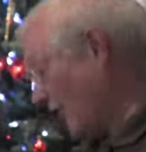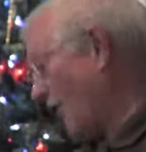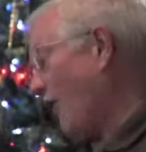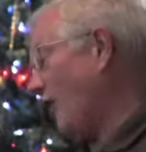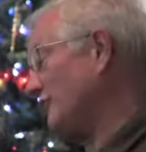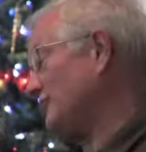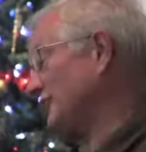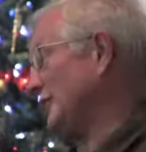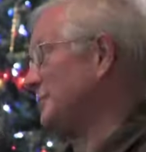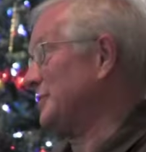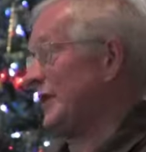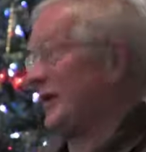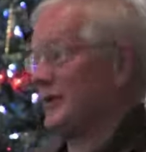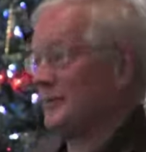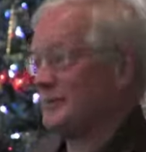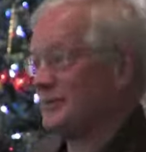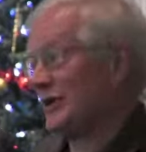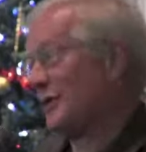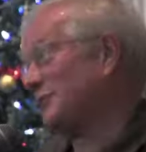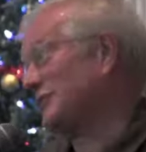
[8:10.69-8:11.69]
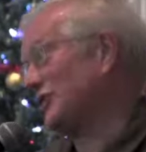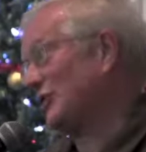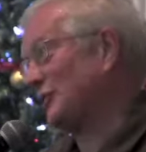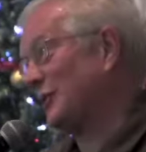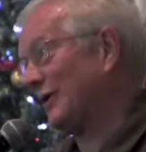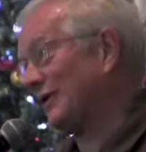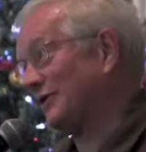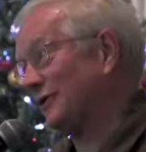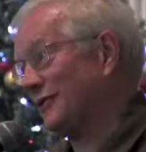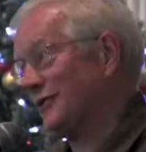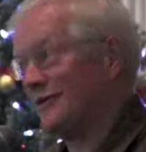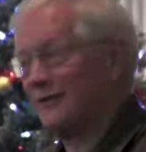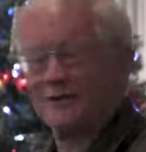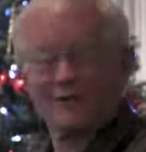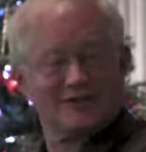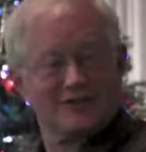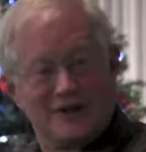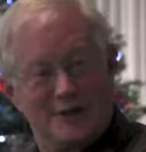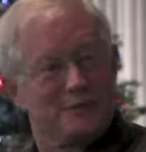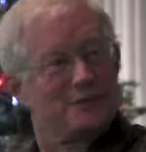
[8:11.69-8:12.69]
you know, sometimes I was a quick
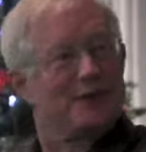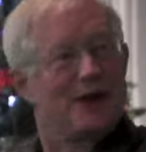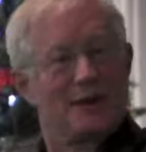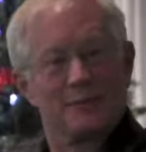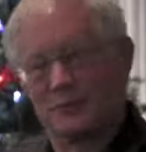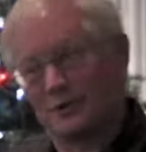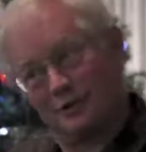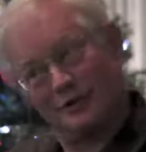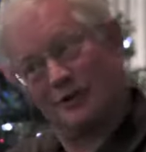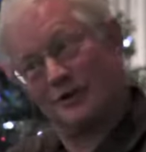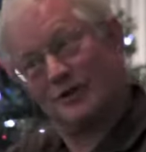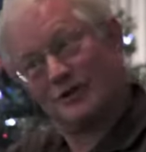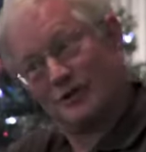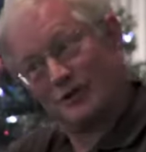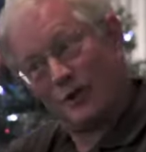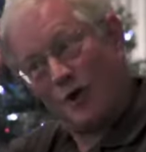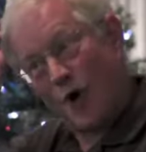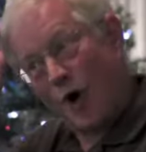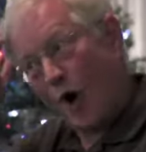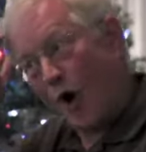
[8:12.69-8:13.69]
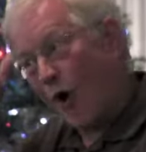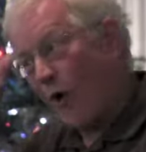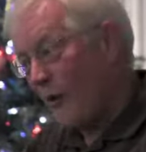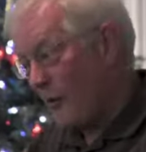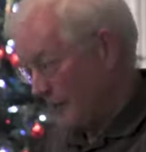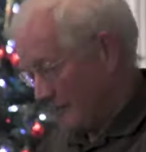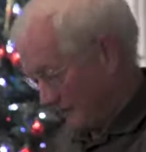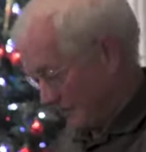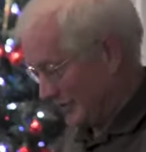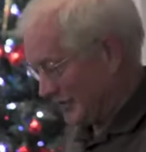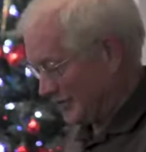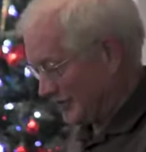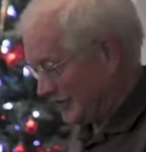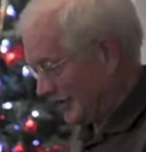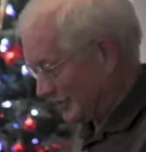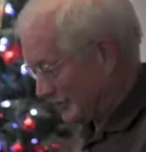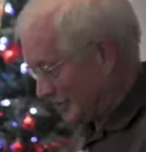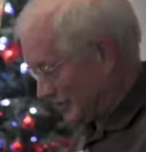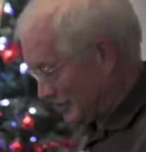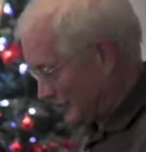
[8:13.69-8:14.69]
learner, sometimes a little slow.
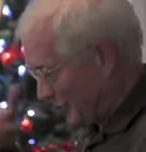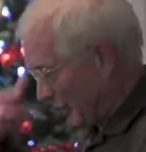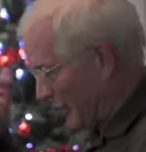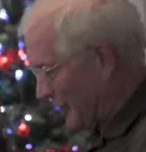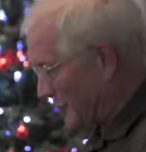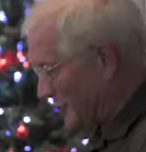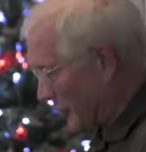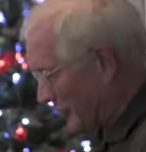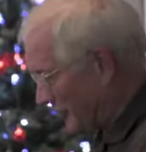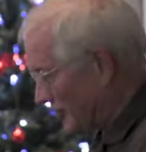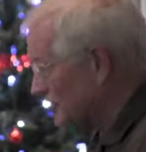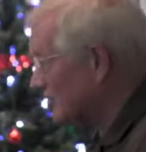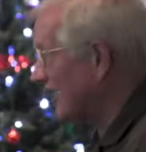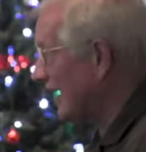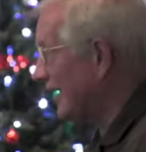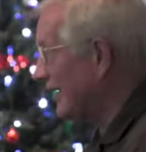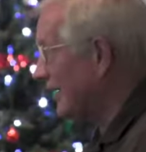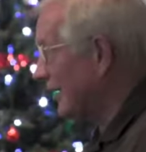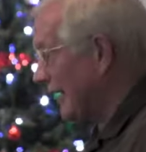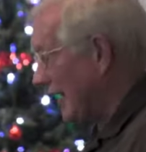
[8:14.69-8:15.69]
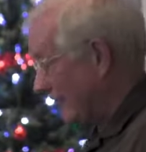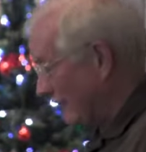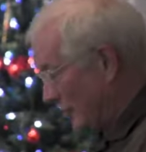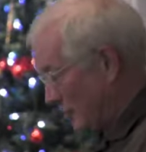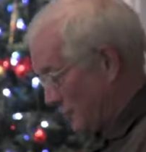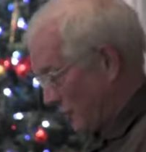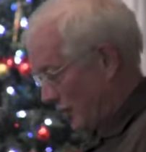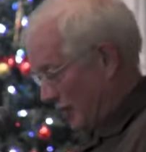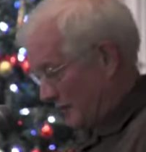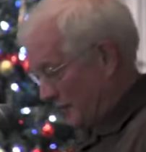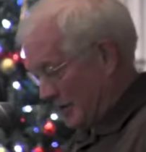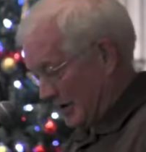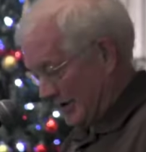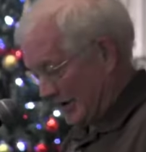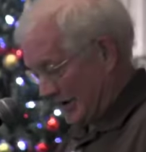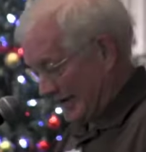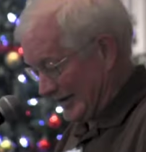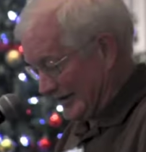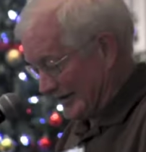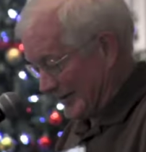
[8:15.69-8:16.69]
That's part of the Scandinavian part of me, I
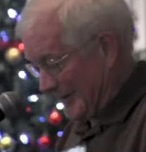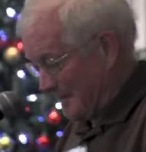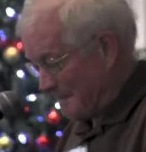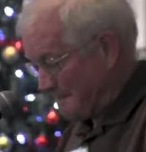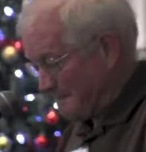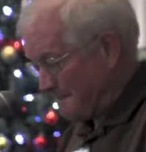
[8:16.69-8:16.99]
guess.